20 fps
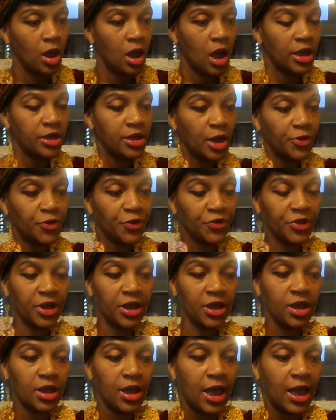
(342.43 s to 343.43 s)
Another
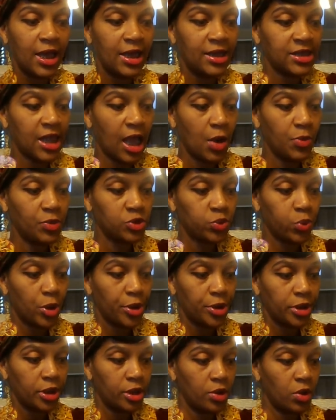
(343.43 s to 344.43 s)
thing, guys, I was
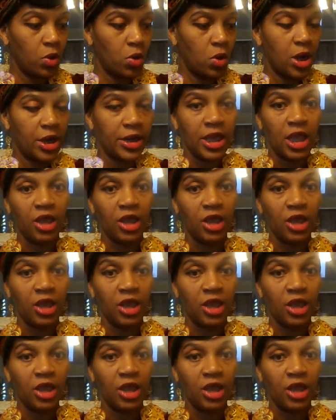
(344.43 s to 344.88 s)
working on,